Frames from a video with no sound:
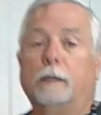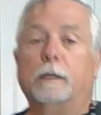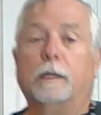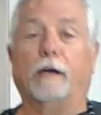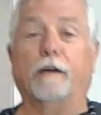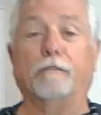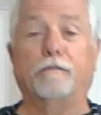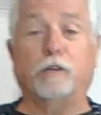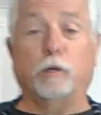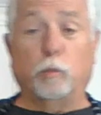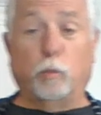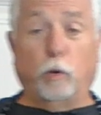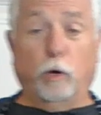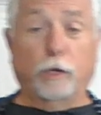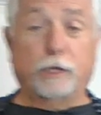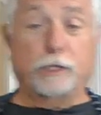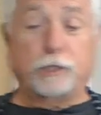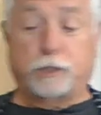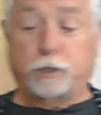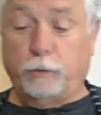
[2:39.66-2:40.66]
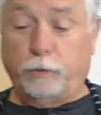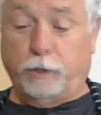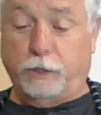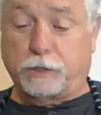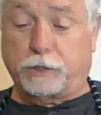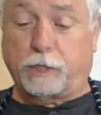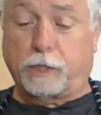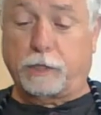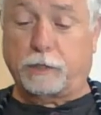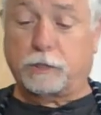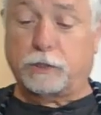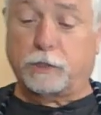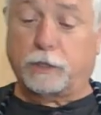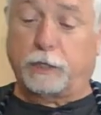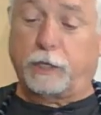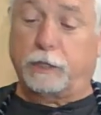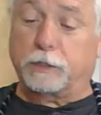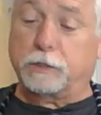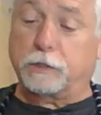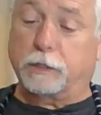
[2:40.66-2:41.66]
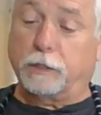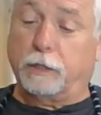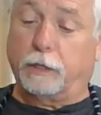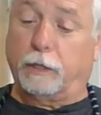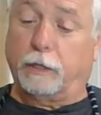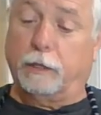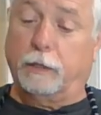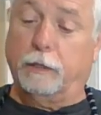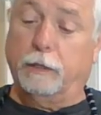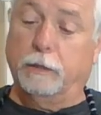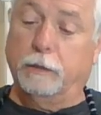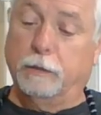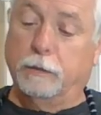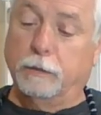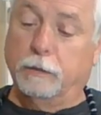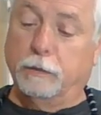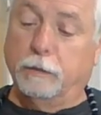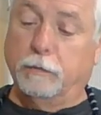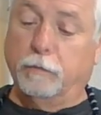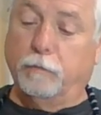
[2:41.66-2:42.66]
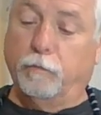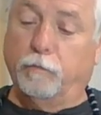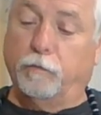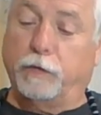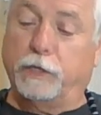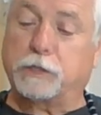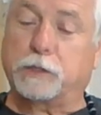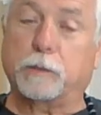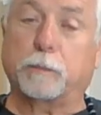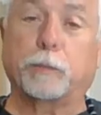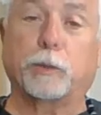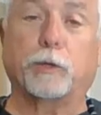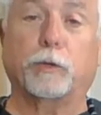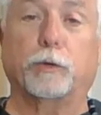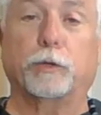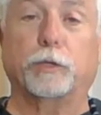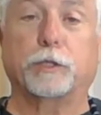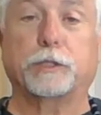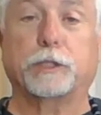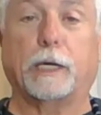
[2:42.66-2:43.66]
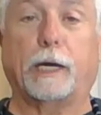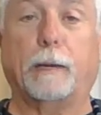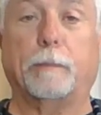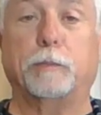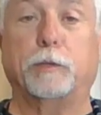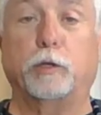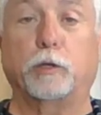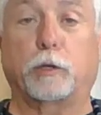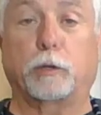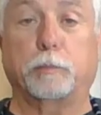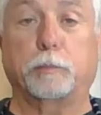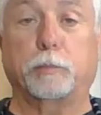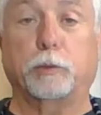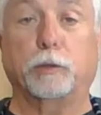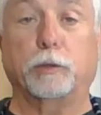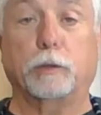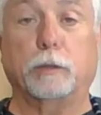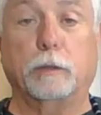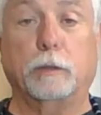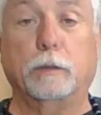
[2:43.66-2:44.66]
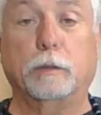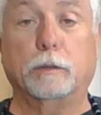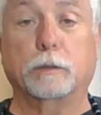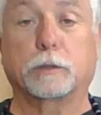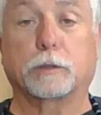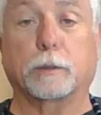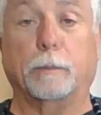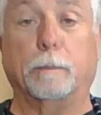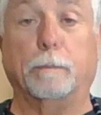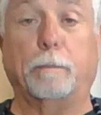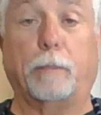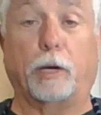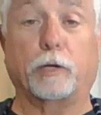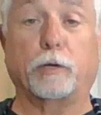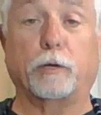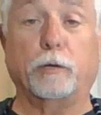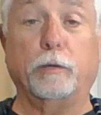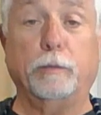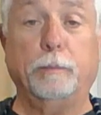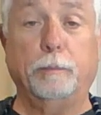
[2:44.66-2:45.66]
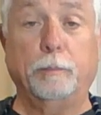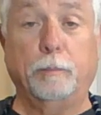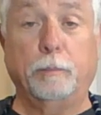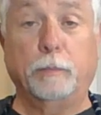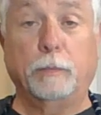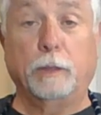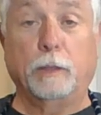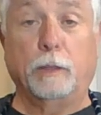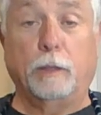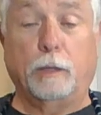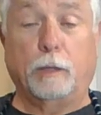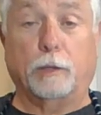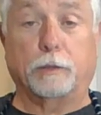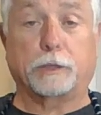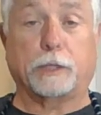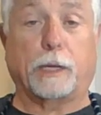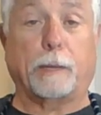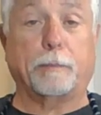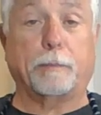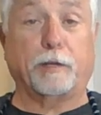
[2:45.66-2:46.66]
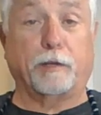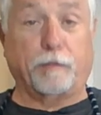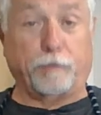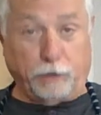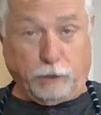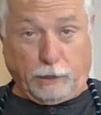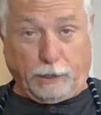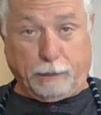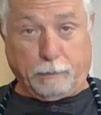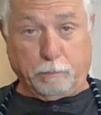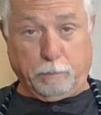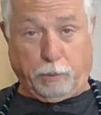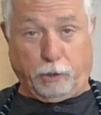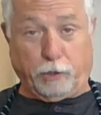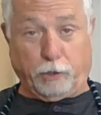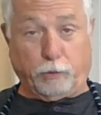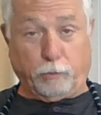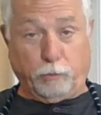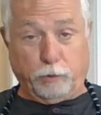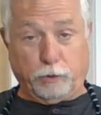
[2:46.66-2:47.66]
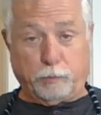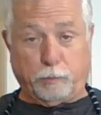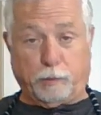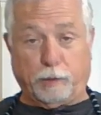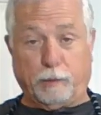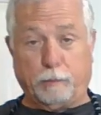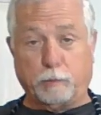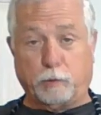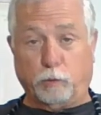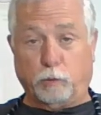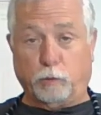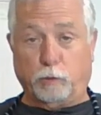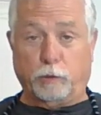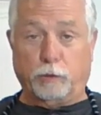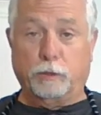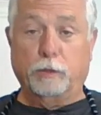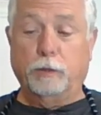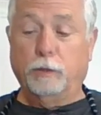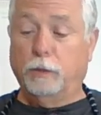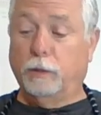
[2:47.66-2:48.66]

Now, if you wanted to, it's actually got vents up here on the top. You could put some butter on top here if you like butter with your popcorn.